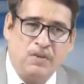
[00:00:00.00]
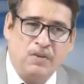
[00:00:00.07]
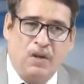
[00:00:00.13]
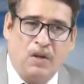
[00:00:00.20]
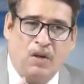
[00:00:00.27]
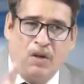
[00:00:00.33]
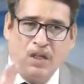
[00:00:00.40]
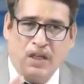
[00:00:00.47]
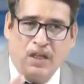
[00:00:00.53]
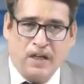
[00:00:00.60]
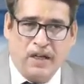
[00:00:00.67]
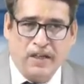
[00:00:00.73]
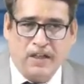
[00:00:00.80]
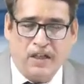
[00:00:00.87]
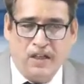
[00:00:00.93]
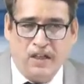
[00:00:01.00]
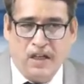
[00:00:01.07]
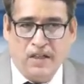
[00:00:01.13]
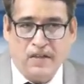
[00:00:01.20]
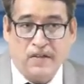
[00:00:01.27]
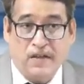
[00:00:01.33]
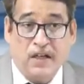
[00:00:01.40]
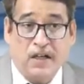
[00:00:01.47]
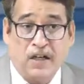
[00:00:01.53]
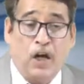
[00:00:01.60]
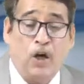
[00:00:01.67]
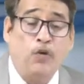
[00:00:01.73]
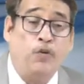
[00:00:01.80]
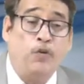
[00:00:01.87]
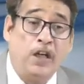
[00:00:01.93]
The only criteria is that how
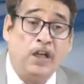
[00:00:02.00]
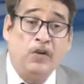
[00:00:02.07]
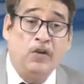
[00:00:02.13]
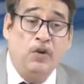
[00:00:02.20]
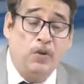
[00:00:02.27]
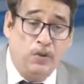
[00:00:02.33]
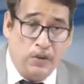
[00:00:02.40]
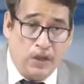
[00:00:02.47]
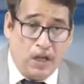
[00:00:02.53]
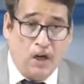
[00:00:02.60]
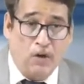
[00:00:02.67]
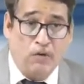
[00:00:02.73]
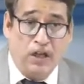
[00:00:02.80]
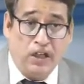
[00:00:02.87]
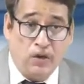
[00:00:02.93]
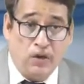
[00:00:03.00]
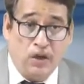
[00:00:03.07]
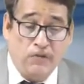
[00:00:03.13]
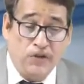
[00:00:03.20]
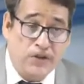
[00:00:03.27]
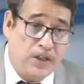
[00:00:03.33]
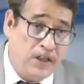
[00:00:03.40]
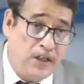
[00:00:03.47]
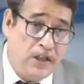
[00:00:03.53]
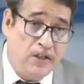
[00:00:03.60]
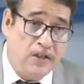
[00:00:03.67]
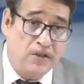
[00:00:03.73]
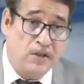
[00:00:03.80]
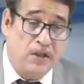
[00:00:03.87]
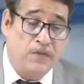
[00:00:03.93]
well you have studied the
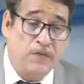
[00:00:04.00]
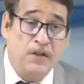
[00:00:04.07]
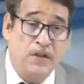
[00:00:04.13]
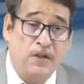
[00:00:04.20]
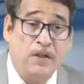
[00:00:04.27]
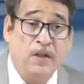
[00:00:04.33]
chapter,